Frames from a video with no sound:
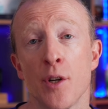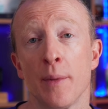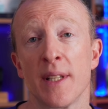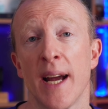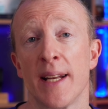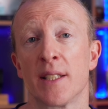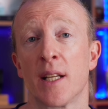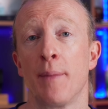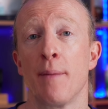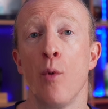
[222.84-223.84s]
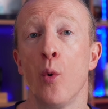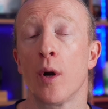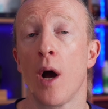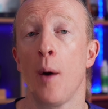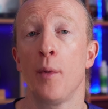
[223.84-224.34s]
dermatitis can be more
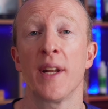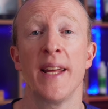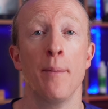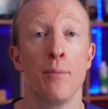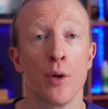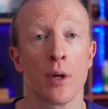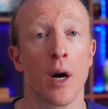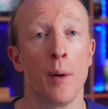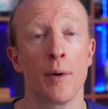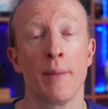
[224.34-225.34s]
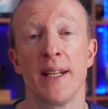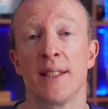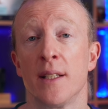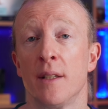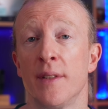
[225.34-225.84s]
common in
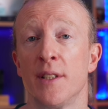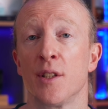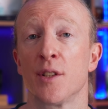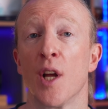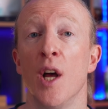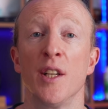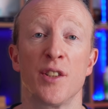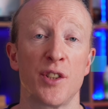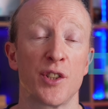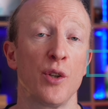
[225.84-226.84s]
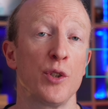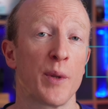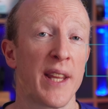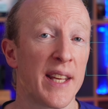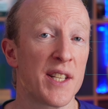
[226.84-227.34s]
immunocompromised individuals, such as those
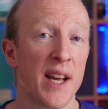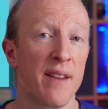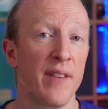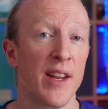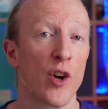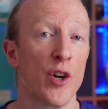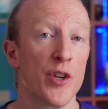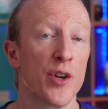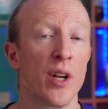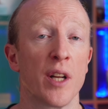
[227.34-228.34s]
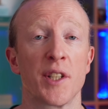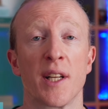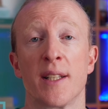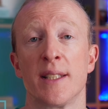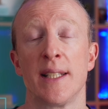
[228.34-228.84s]
with HIV or
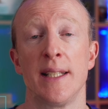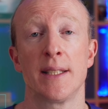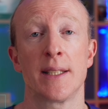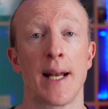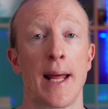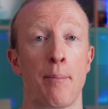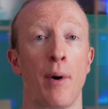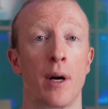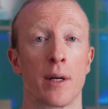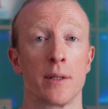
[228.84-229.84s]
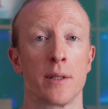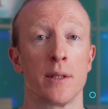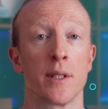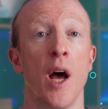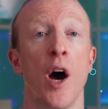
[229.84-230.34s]
neurological diseases like
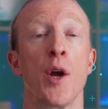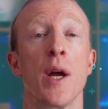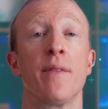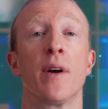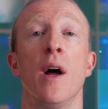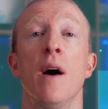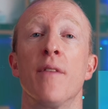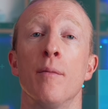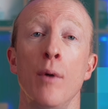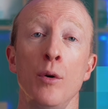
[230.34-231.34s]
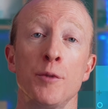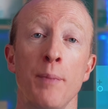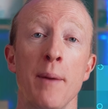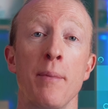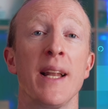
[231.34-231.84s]
Parkinson's. However, for most
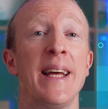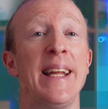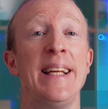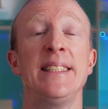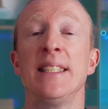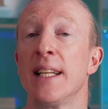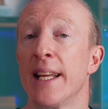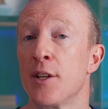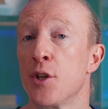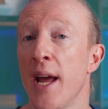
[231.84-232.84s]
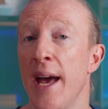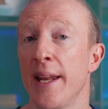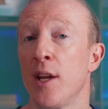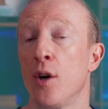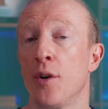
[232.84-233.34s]
people, it isn't linked to
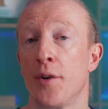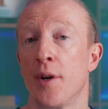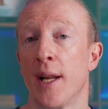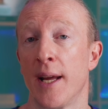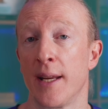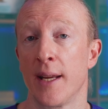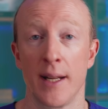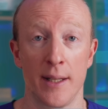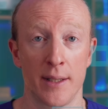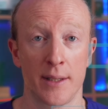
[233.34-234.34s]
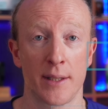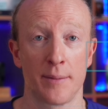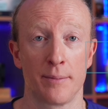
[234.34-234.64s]
any underlying illness.